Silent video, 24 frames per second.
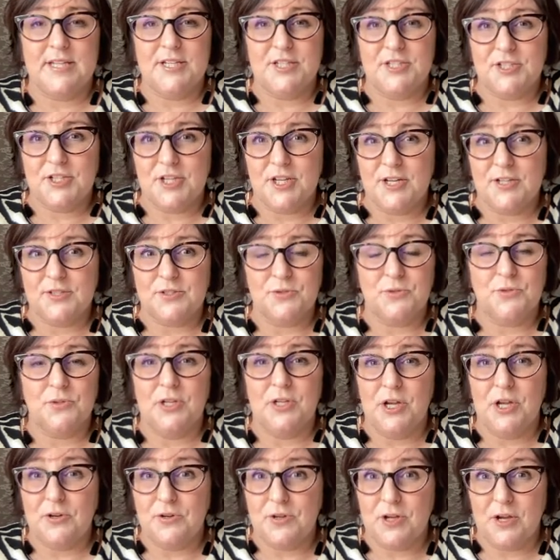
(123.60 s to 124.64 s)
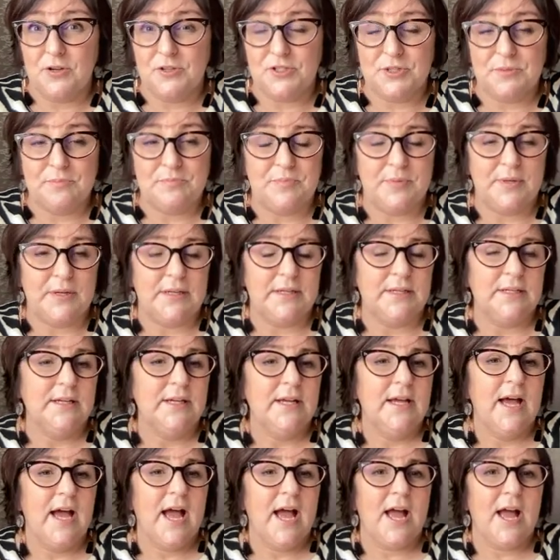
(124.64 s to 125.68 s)
t-shirt or logo jumper
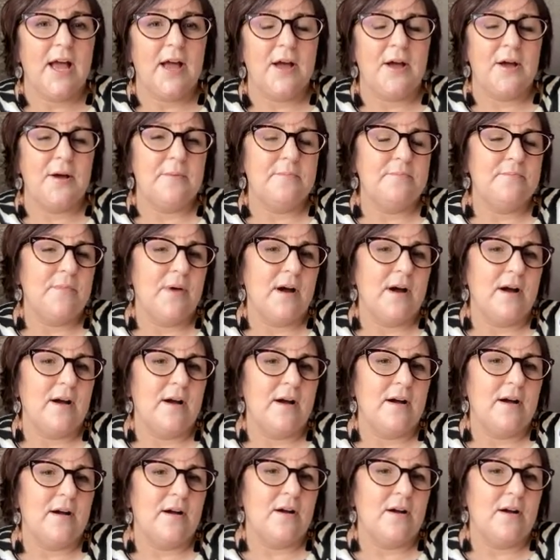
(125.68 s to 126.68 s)
to